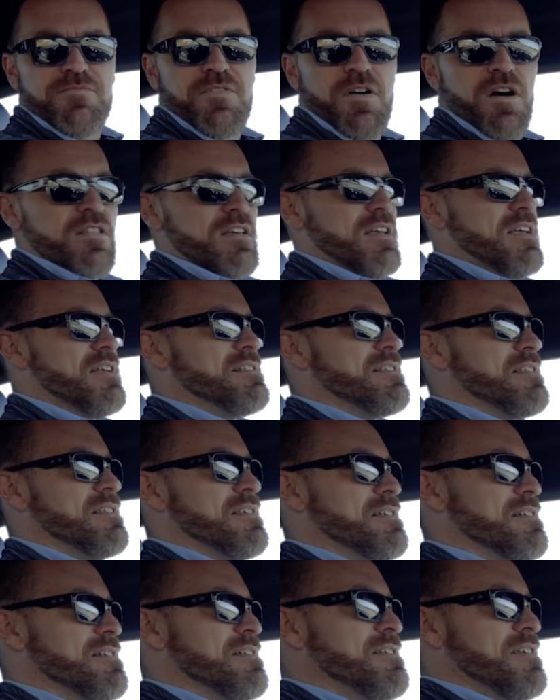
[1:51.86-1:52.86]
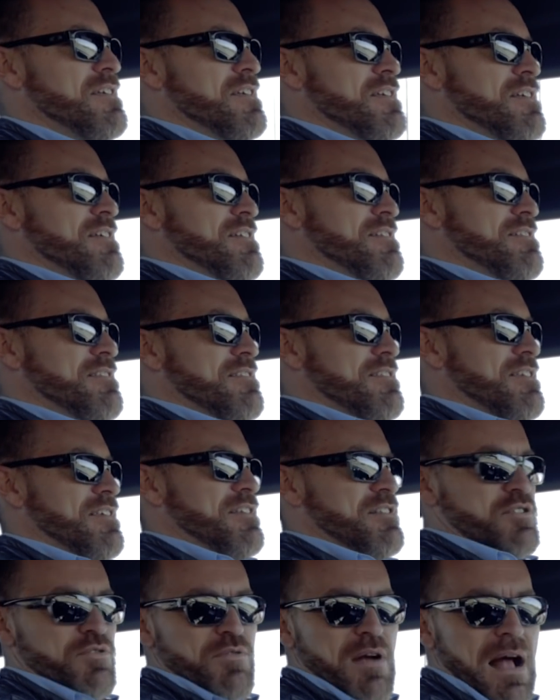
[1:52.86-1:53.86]
falling into
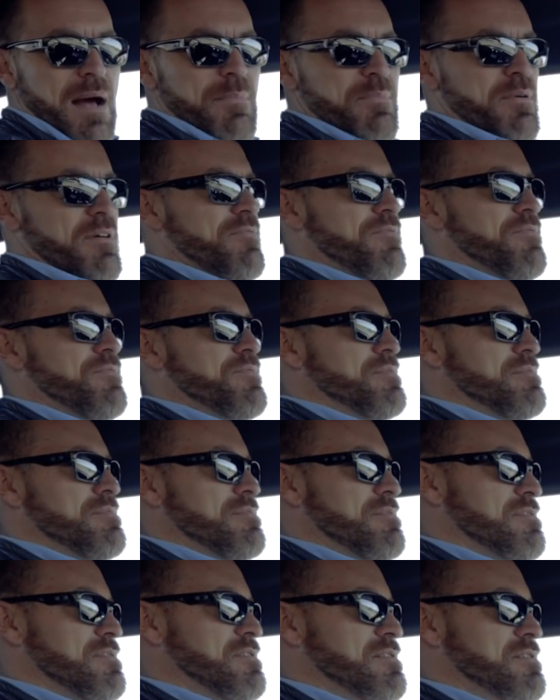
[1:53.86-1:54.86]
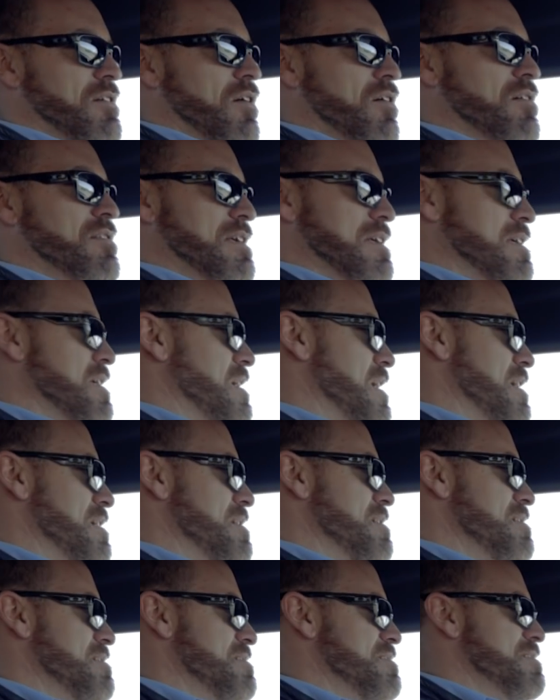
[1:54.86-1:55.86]
the trap of stalling
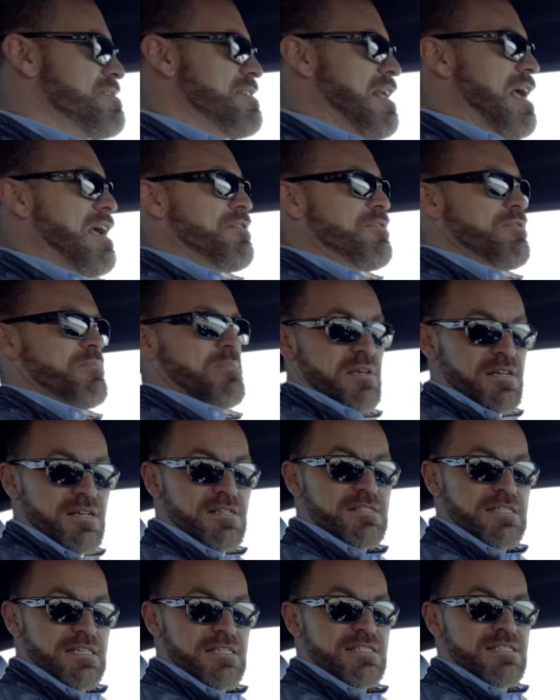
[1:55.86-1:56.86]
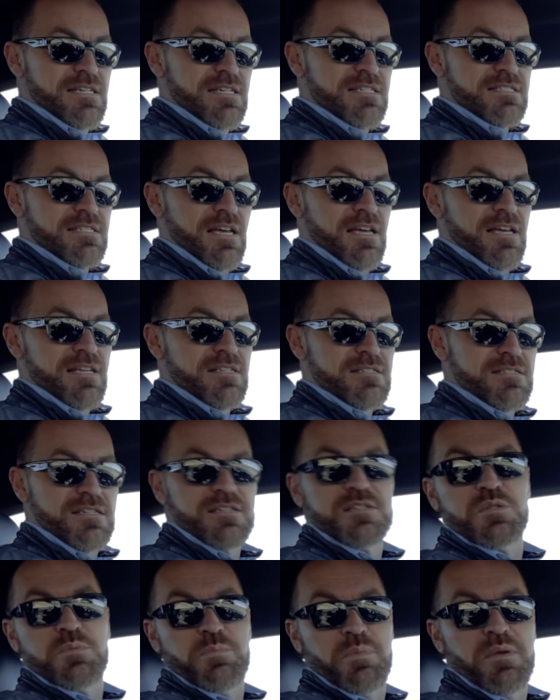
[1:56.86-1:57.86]
a standard, because this is a
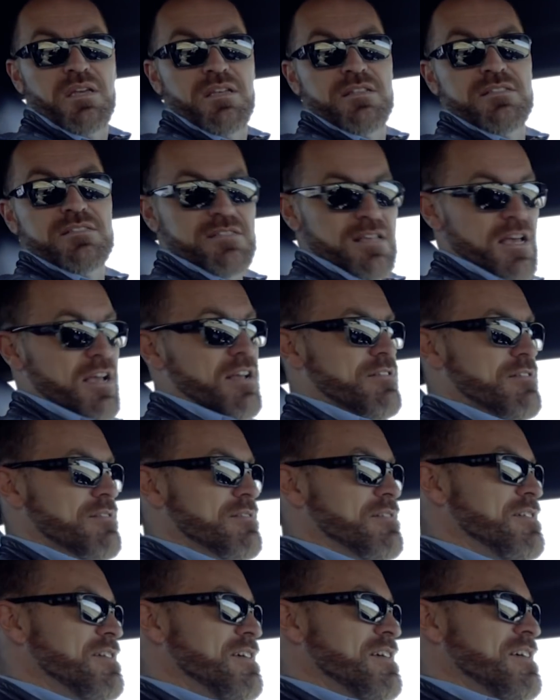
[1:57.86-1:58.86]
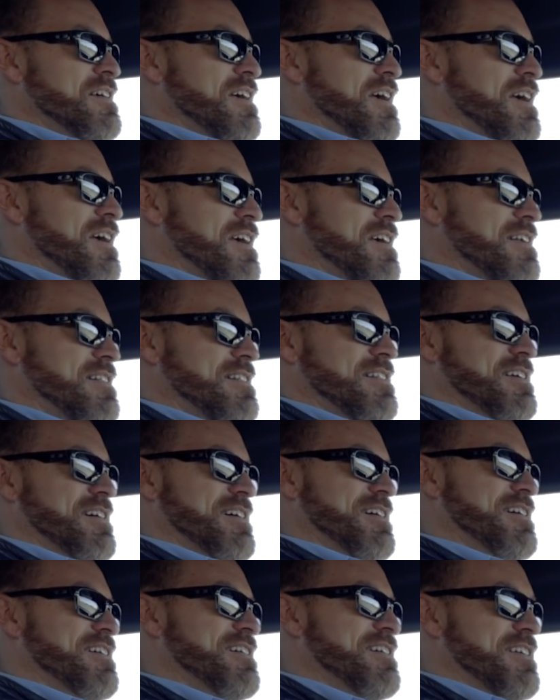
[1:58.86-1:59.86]
6-speed standard, and
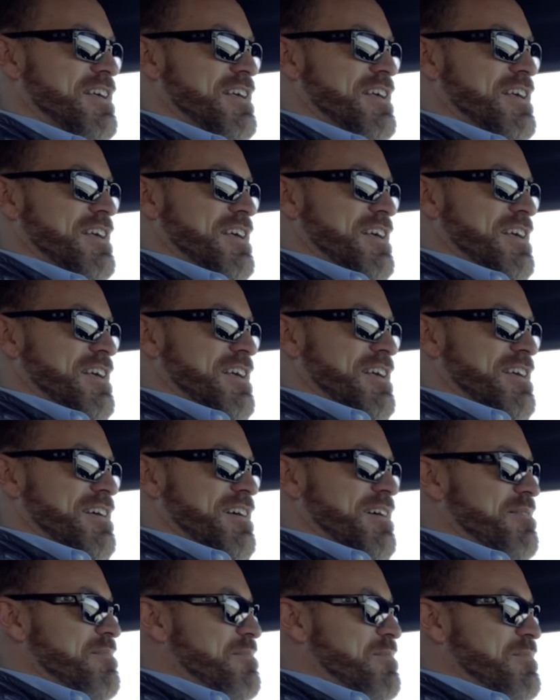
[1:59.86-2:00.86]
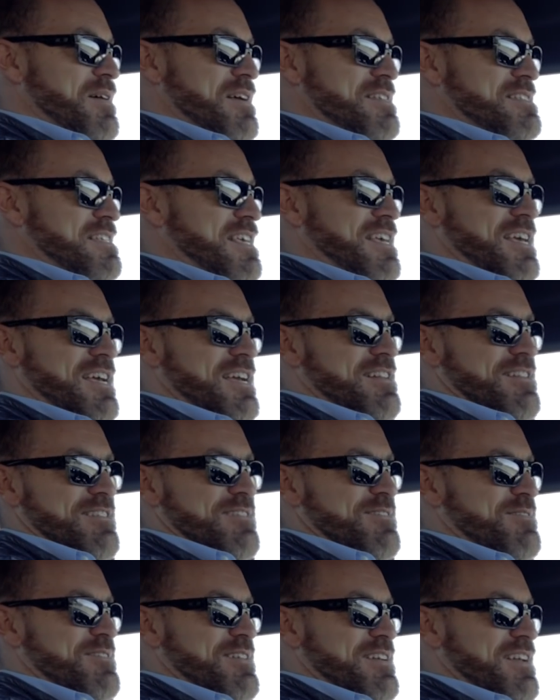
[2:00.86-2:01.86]
as a kid
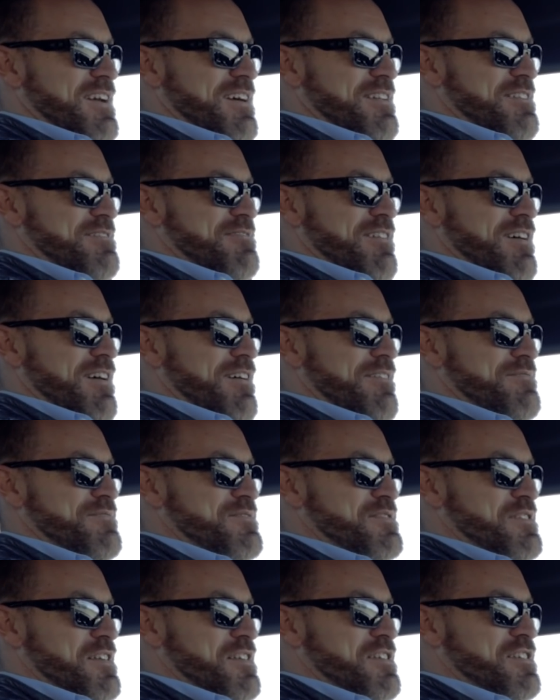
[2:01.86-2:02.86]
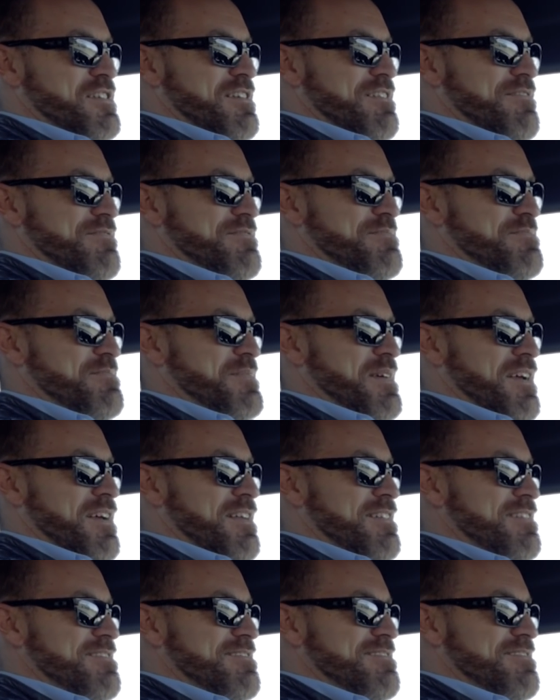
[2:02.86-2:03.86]
learning how to drive stick shift,
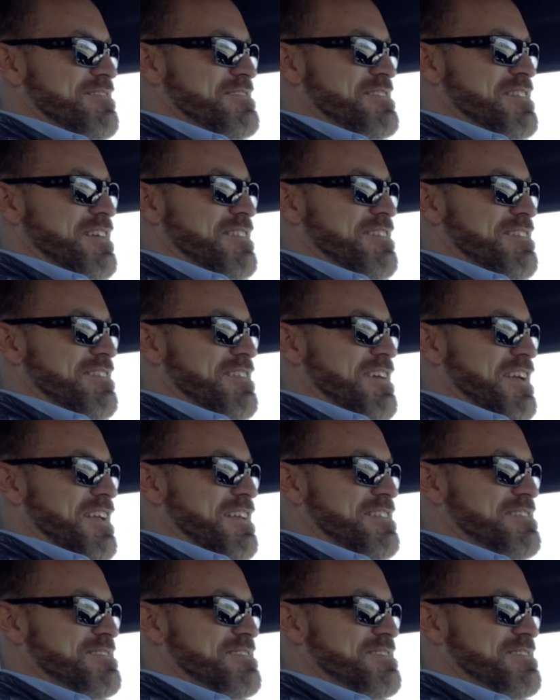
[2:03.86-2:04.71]
man, there's nothing like